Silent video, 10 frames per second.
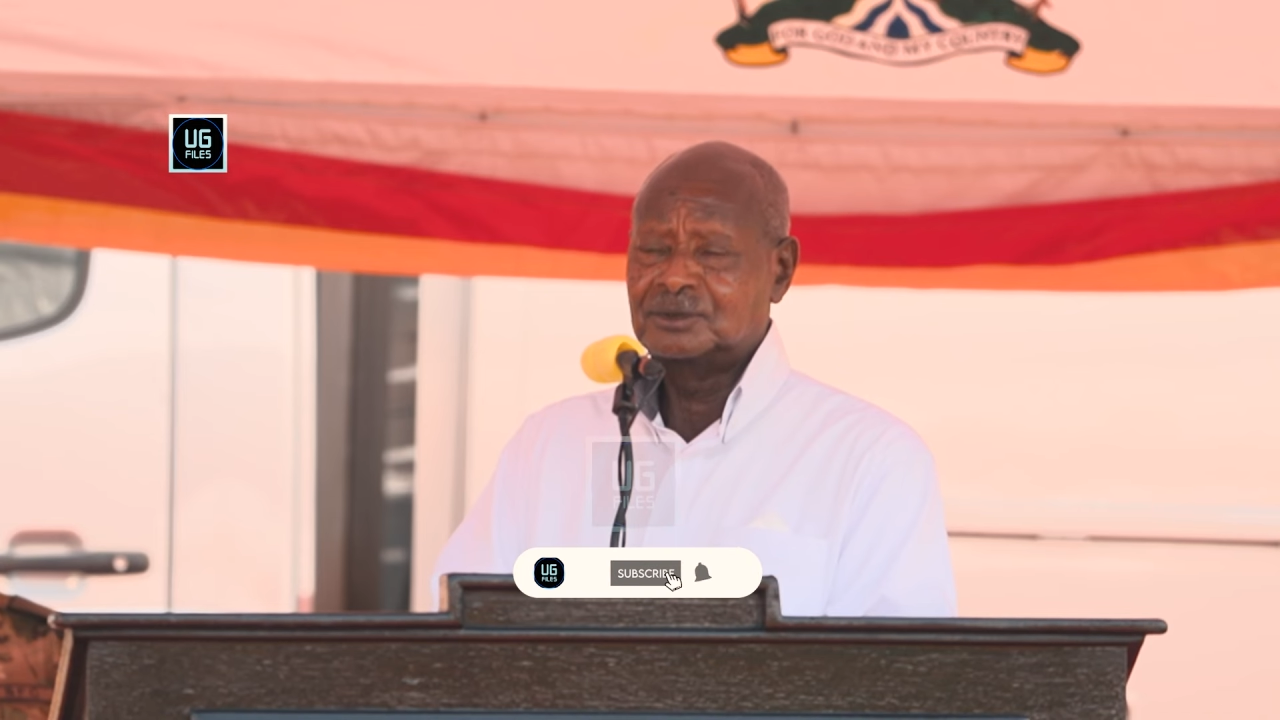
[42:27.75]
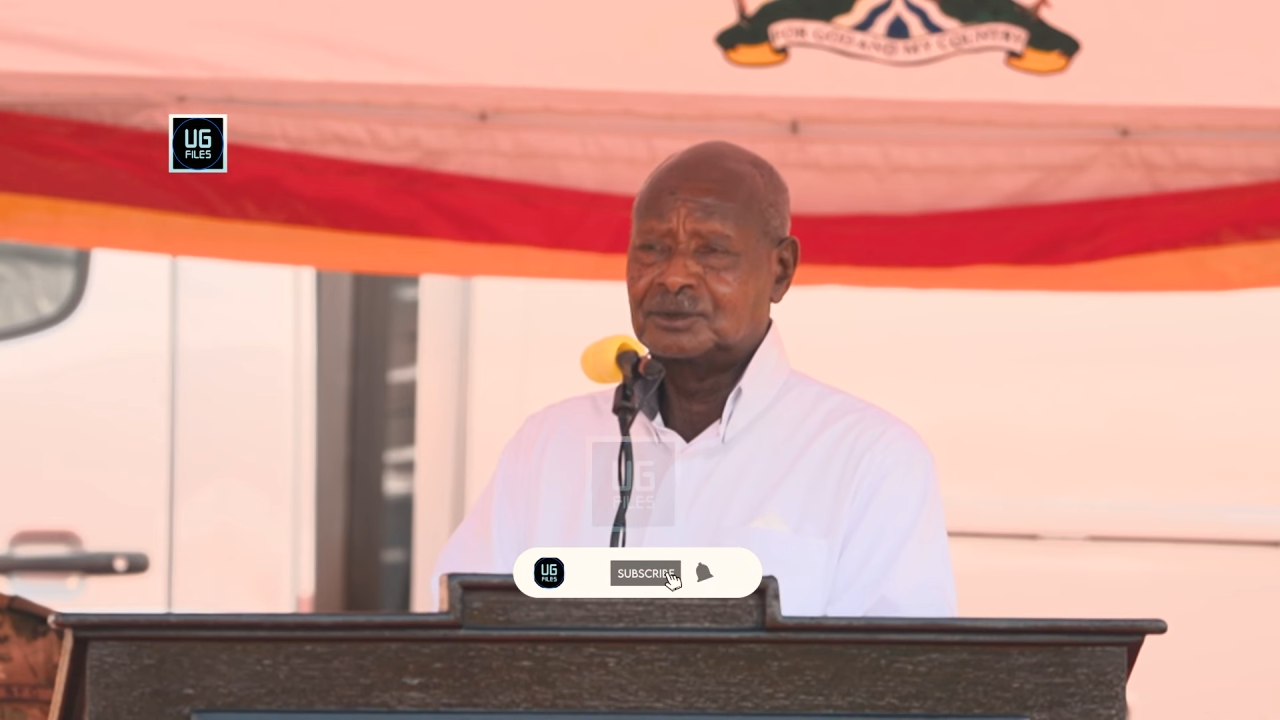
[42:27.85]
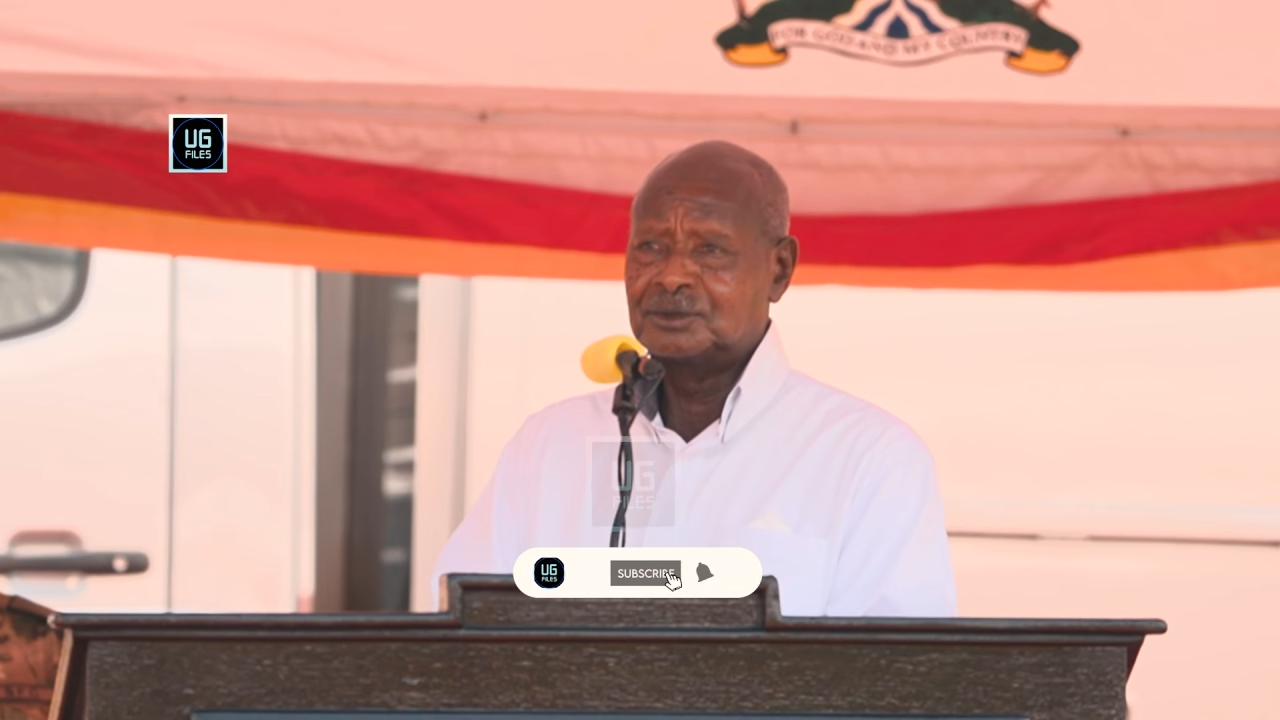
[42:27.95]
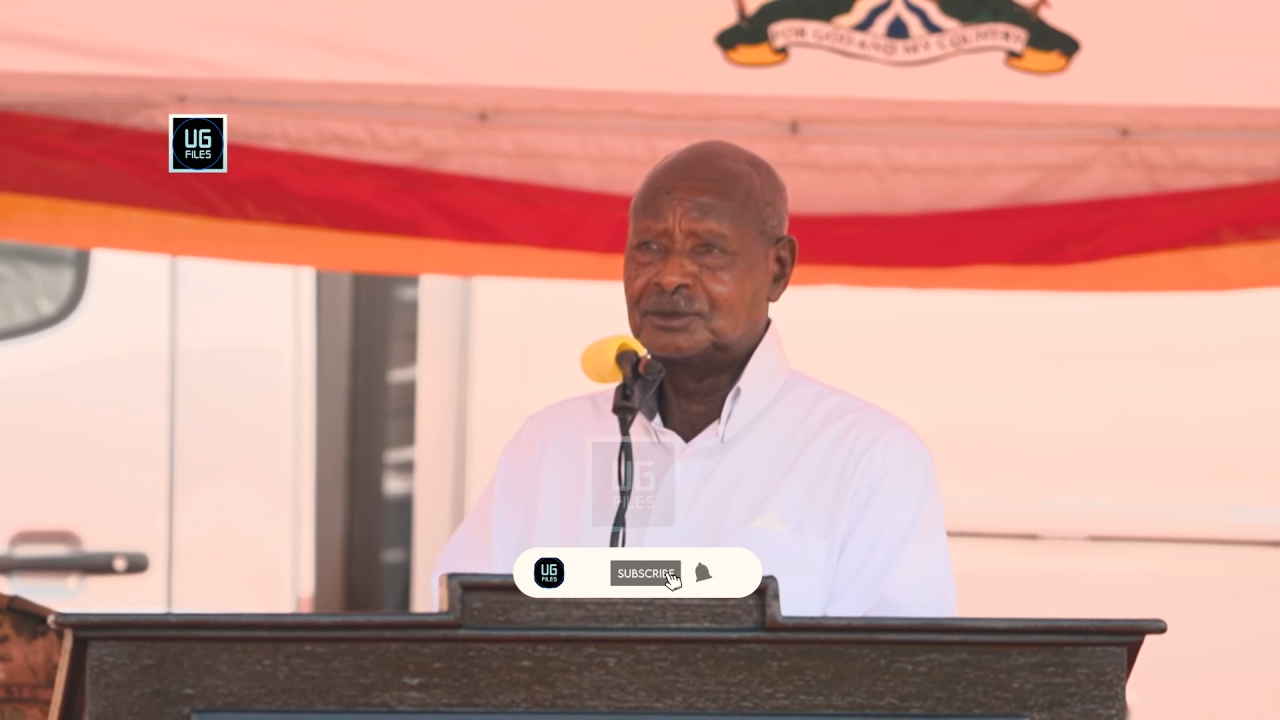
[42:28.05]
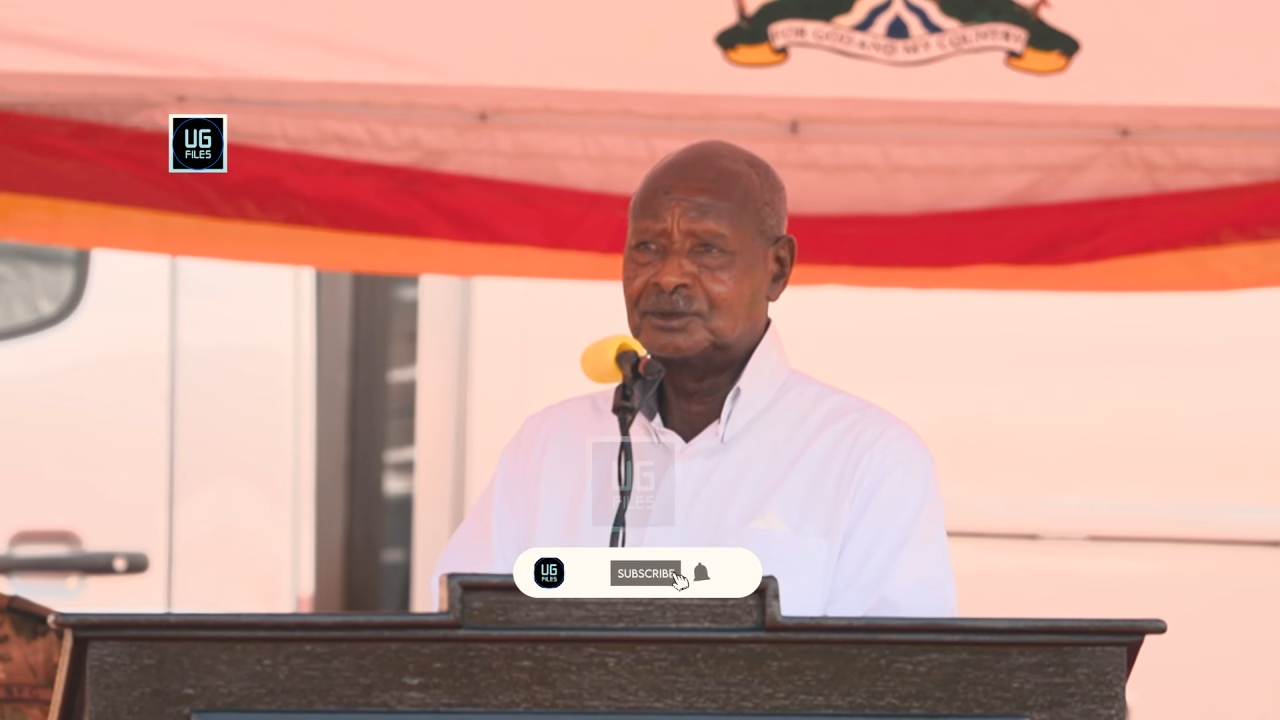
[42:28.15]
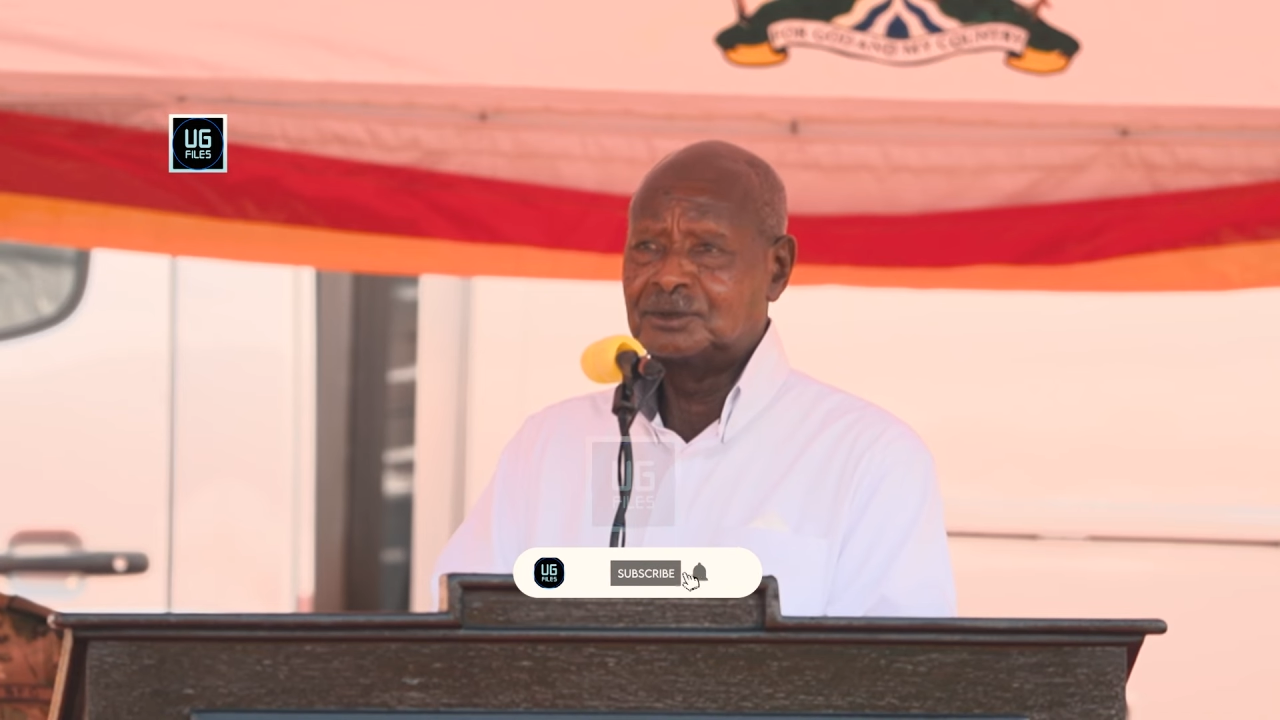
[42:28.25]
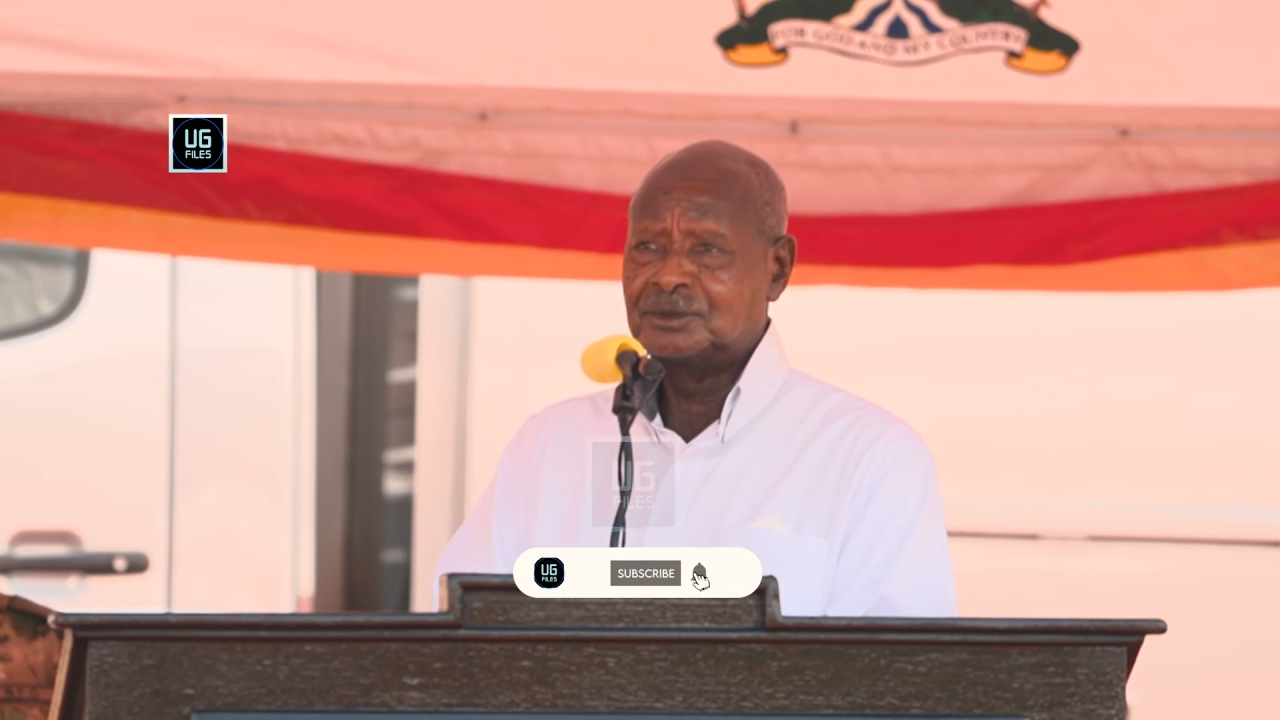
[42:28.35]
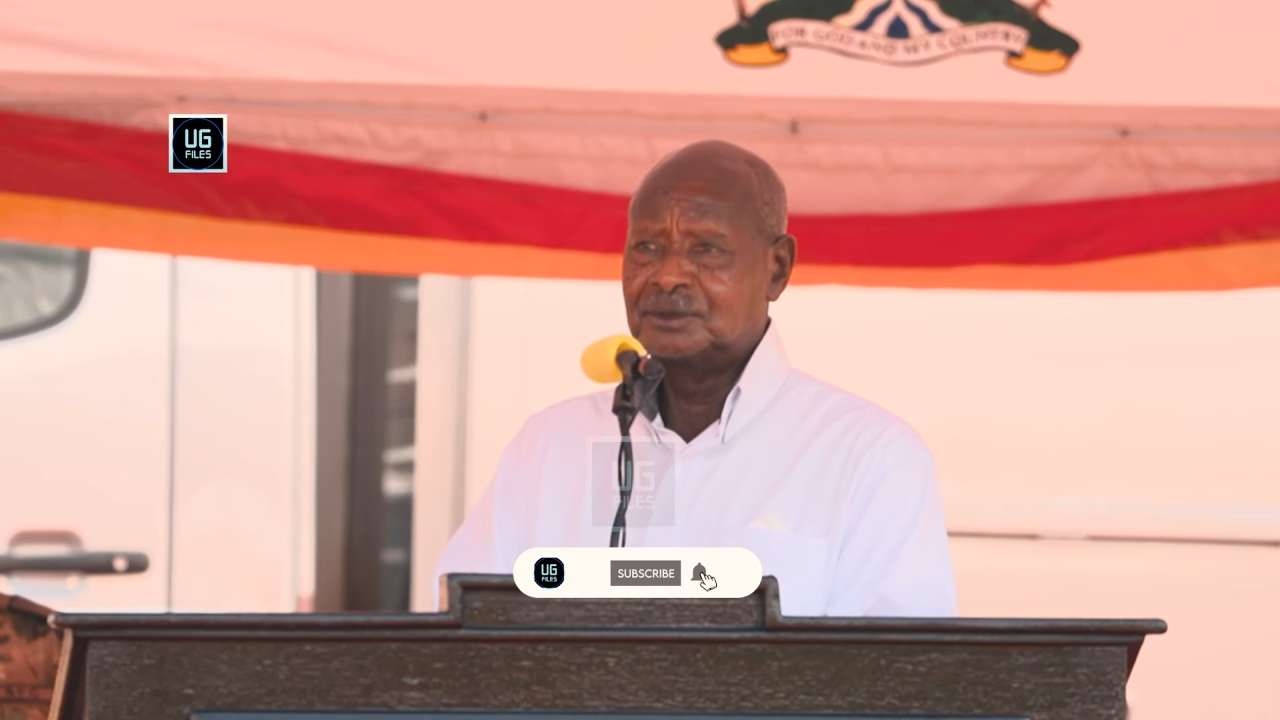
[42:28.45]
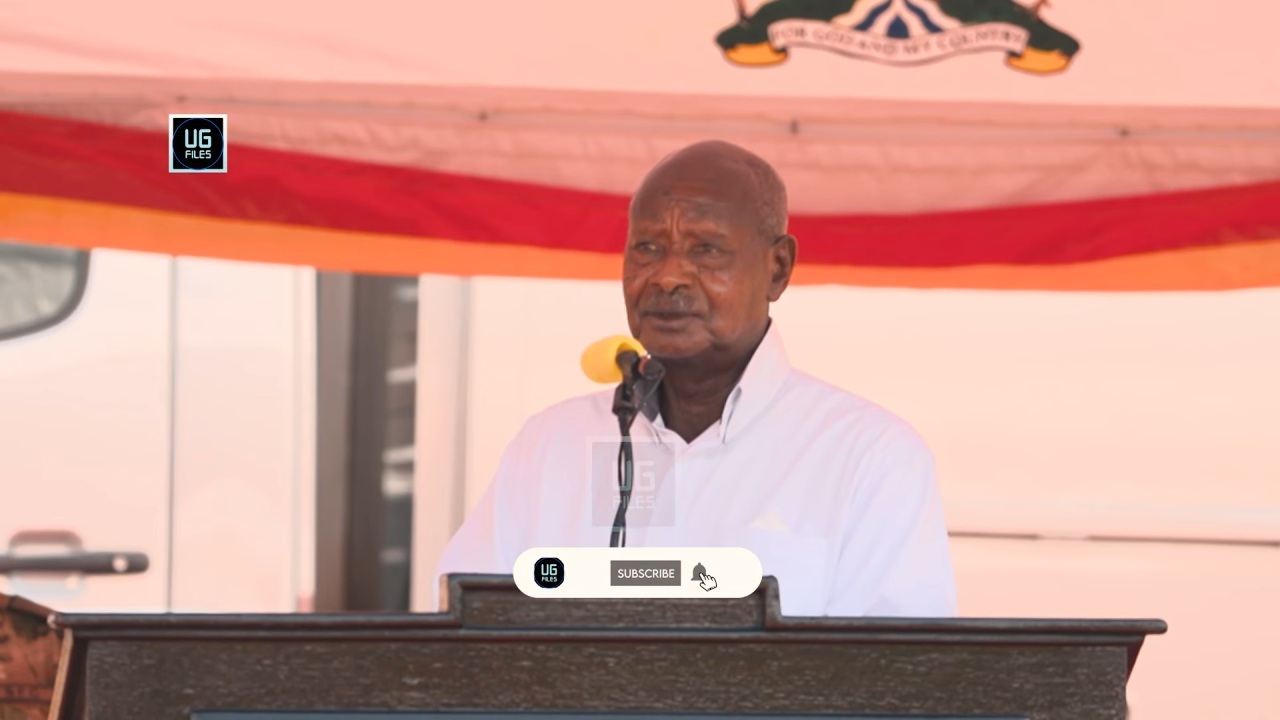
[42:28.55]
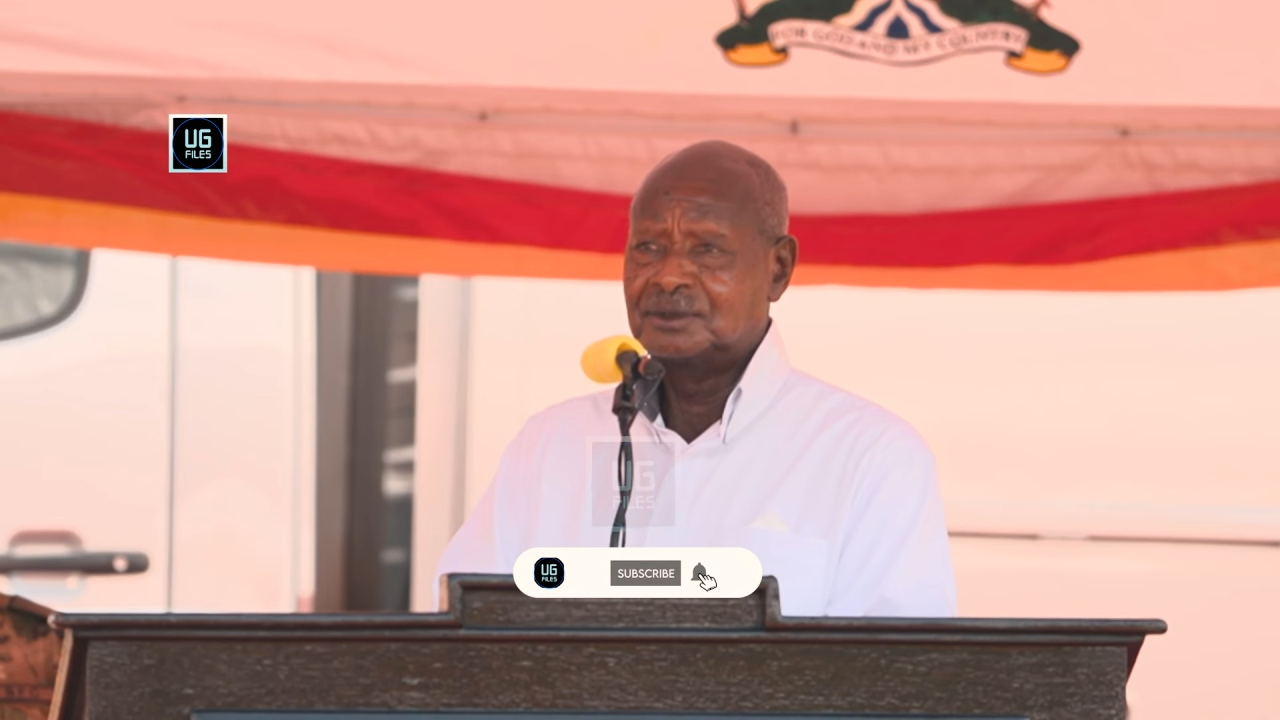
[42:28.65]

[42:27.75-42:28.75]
to